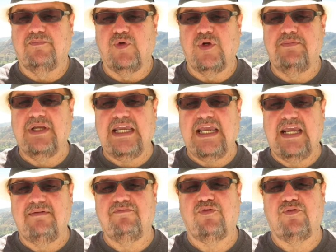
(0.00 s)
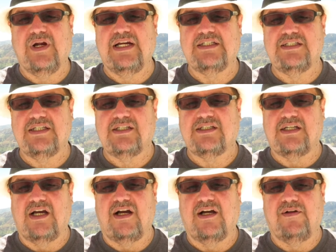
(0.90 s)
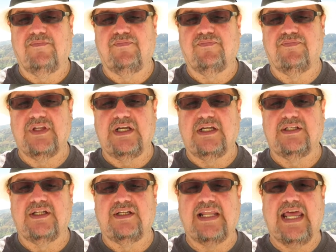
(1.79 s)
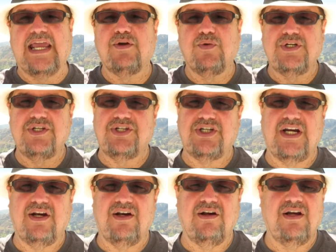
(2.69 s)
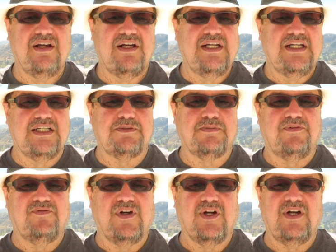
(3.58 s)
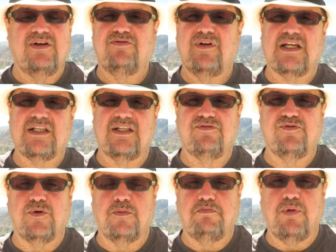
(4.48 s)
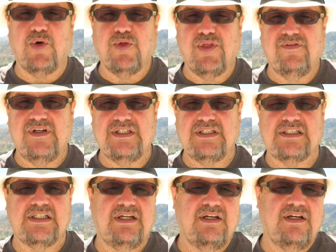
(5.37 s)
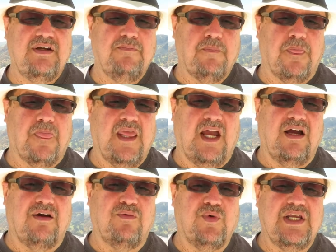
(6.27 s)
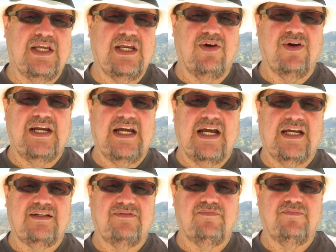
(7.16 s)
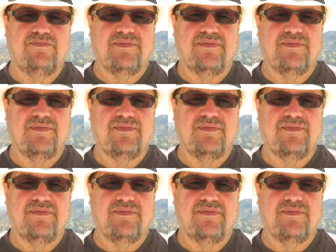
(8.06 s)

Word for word: we became friends uh, on the language share. It's been very effective for both of us. Uh, we carry on